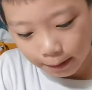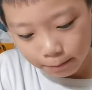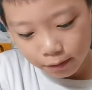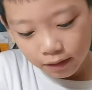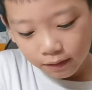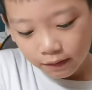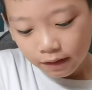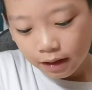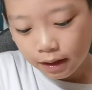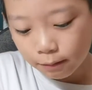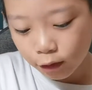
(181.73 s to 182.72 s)
up.
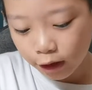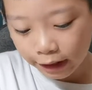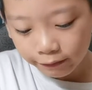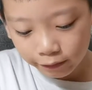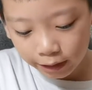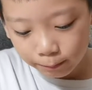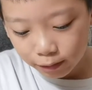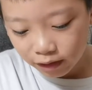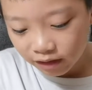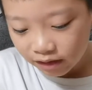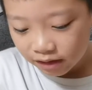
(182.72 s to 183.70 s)
Good morning, Rip.
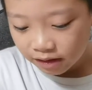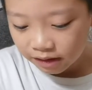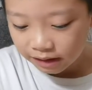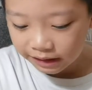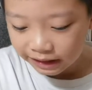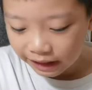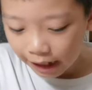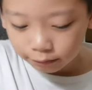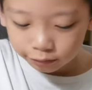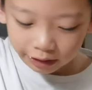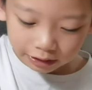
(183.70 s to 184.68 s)
He said,
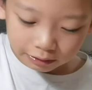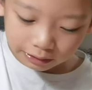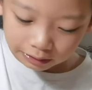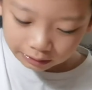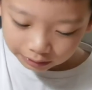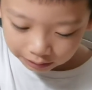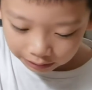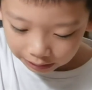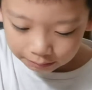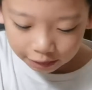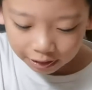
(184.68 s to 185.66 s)
I'm trying to keep
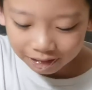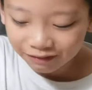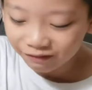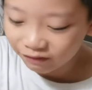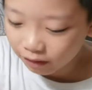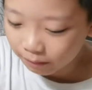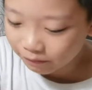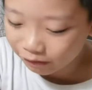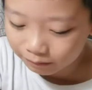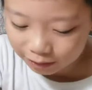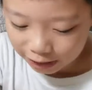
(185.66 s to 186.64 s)
my ant farm
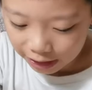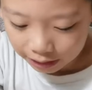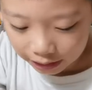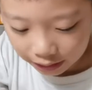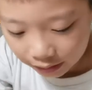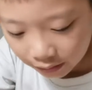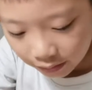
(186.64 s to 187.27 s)
from shaking.